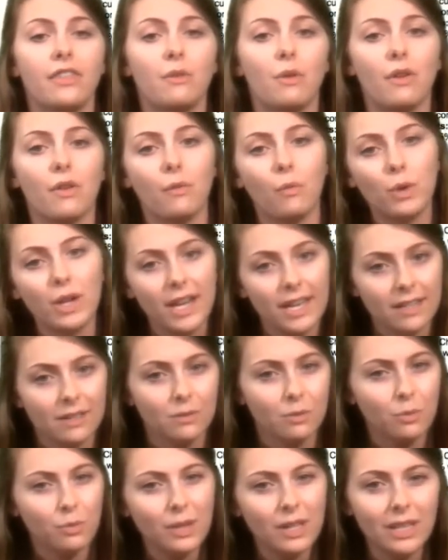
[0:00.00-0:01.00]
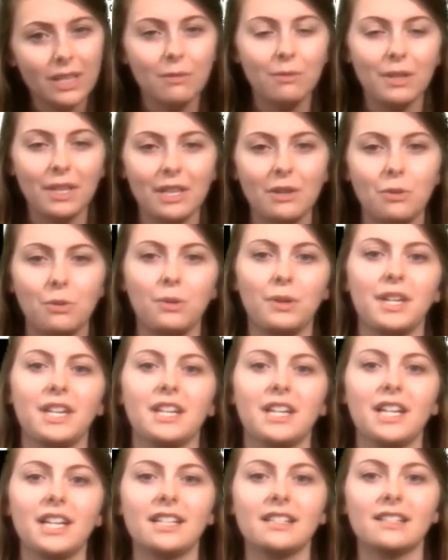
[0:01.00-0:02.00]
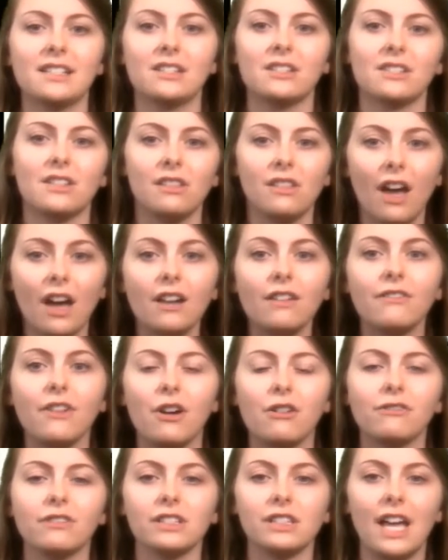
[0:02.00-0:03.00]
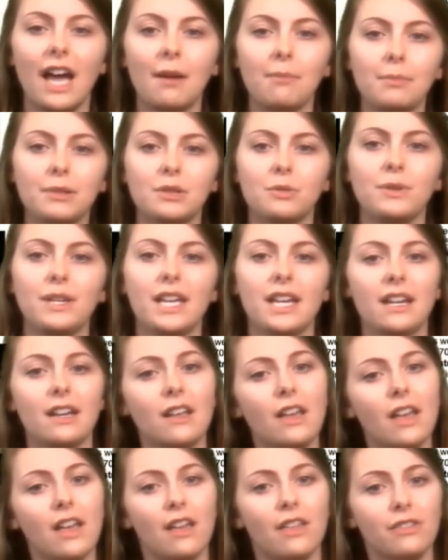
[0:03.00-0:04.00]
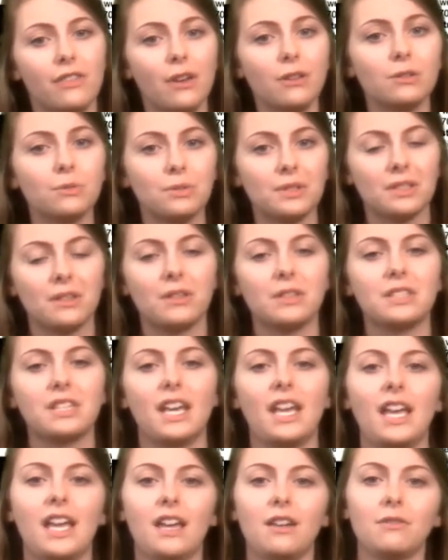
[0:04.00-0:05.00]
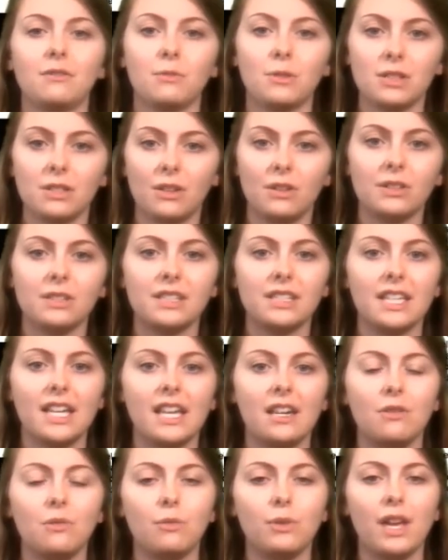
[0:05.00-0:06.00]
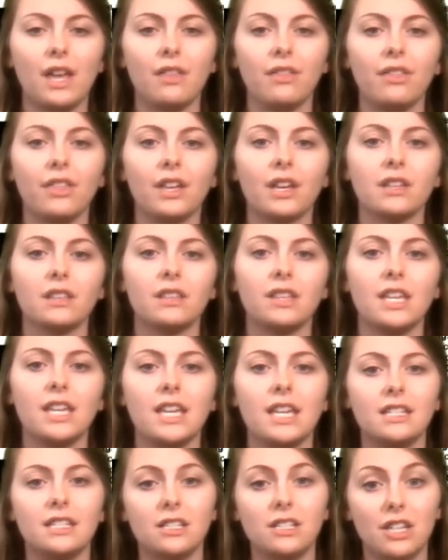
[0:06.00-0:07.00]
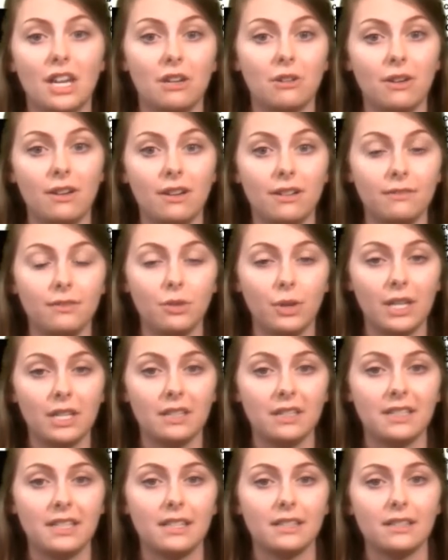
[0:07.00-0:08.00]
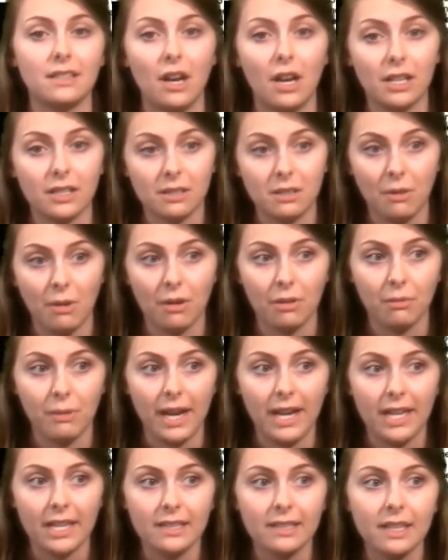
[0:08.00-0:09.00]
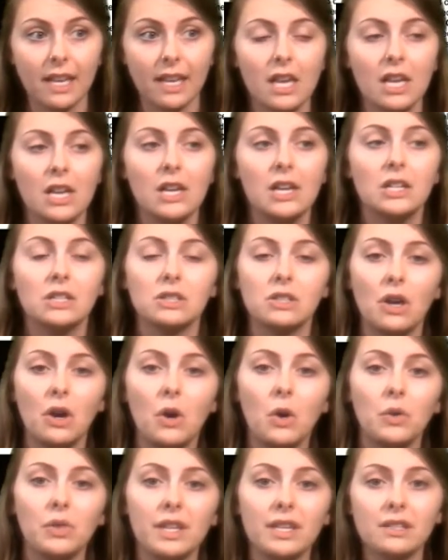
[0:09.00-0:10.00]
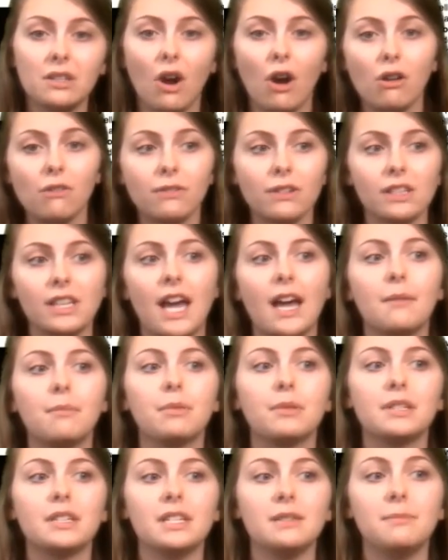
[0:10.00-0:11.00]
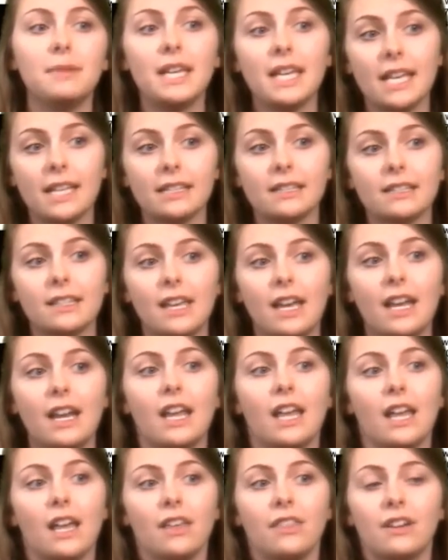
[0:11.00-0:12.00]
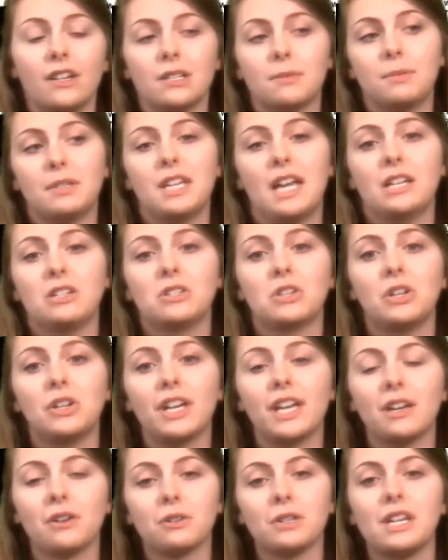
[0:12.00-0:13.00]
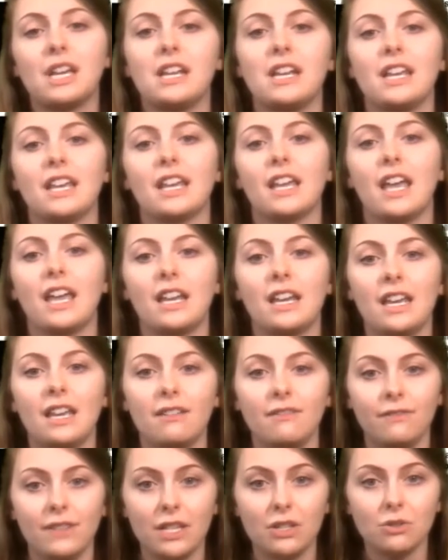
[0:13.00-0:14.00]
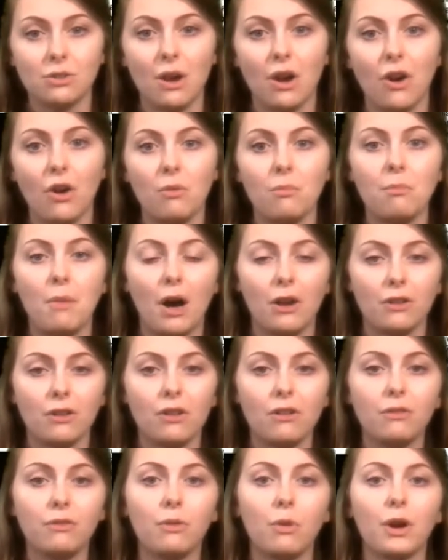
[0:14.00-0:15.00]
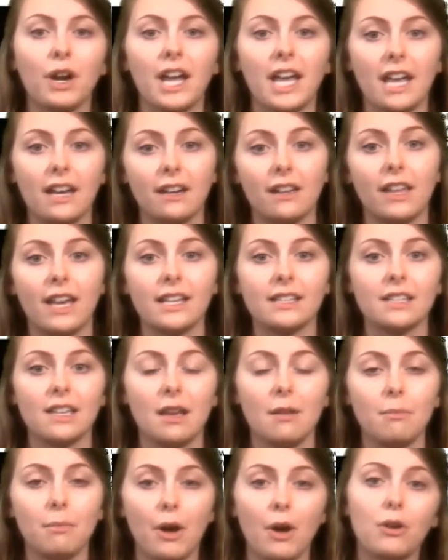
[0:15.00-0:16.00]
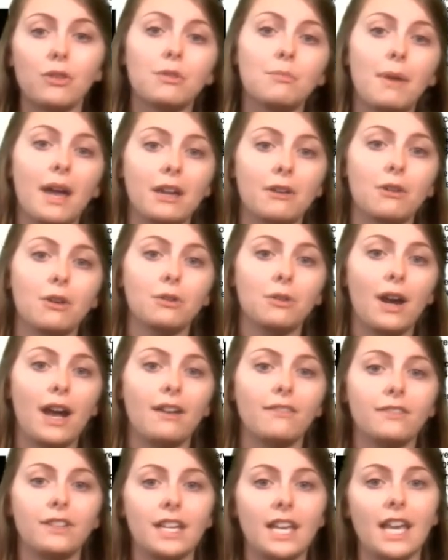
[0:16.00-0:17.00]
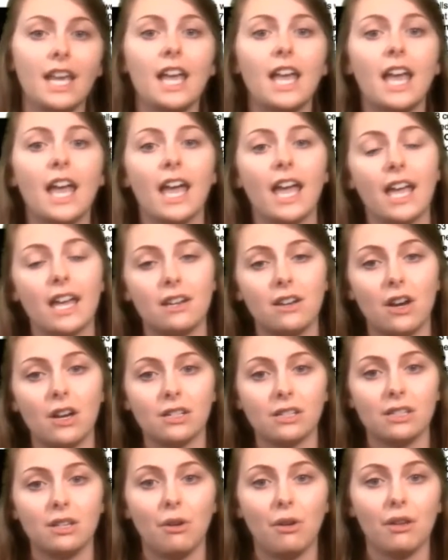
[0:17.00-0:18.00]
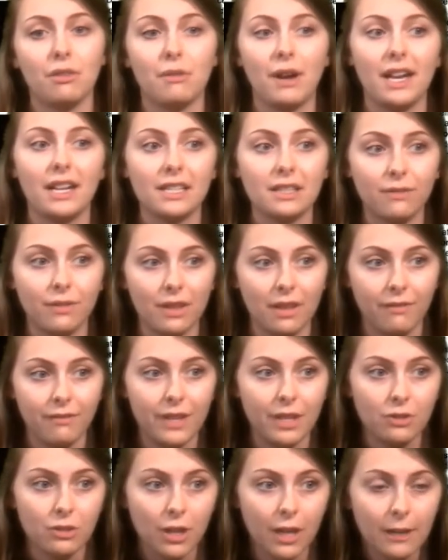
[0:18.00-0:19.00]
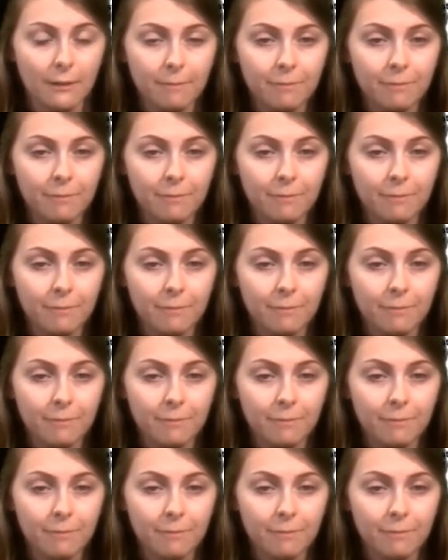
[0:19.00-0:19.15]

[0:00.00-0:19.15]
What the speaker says: what is really, really cool here is there's a lot of overlap between those results and results seen with the degenerative joint disease osteoarthritis. So this overlap means that there is potential in creating an in vitro model for analyzing both microgravity and osteoarthritis for the future.